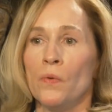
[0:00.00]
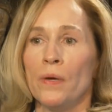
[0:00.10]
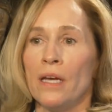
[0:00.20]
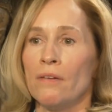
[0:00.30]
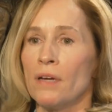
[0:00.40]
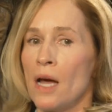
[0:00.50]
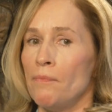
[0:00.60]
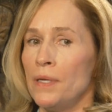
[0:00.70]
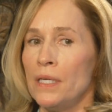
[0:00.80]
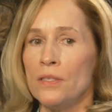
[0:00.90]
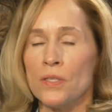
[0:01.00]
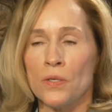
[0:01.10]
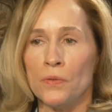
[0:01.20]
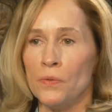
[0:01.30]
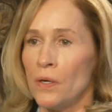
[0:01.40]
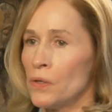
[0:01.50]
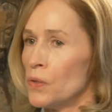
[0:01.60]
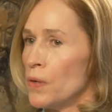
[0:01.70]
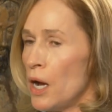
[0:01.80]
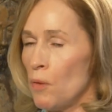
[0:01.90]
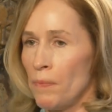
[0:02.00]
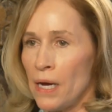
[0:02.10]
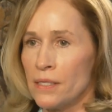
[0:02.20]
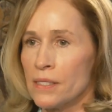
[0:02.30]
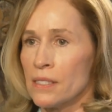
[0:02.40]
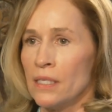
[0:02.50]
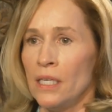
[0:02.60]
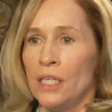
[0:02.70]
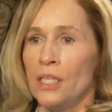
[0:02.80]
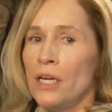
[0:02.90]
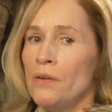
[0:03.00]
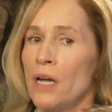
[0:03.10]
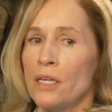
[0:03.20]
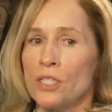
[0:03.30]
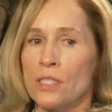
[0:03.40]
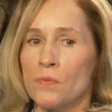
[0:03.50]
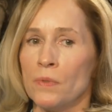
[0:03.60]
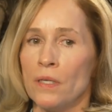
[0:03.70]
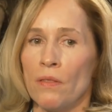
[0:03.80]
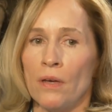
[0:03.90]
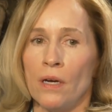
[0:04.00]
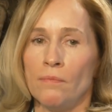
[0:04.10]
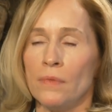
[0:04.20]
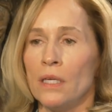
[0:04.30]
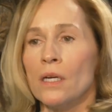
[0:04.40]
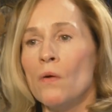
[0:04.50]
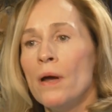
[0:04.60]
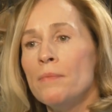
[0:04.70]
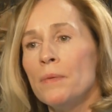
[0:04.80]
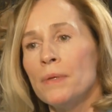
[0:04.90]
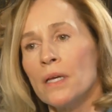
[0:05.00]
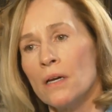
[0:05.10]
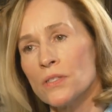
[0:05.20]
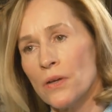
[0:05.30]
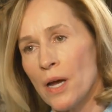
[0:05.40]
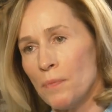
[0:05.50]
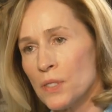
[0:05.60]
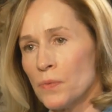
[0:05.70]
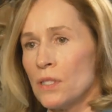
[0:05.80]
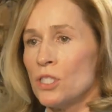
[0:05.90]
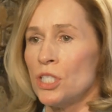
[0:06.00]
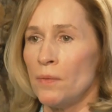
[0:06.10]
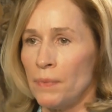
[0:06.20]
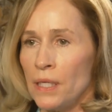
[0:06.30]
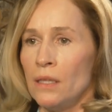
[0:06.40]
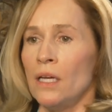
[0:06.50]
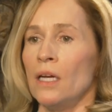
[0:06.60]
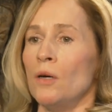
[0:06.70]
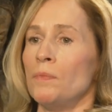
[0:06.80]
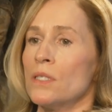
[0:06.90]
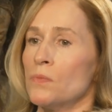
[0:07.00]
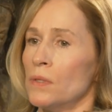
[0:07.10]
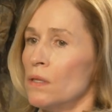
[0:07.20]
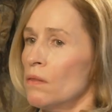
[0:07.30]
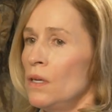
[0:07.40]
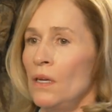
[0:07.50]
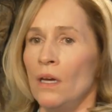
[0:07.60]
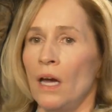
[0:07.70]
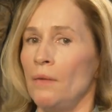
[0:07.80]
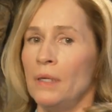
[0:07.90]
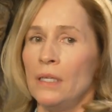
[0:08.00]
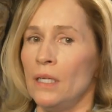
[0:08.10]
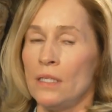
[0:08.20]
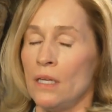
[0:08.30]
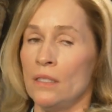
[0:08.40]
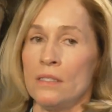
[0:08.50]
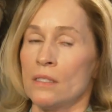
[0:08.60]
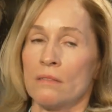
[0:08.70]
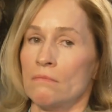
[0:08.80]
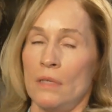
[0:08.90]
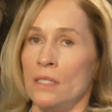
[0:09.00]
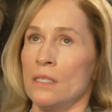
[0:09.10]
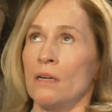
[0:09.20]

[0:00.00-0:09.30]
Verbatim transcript: We have companies who, who help us, you know, not just with um, the equipment, but they also help us with the shipping. They help us with, I mean, it's, it's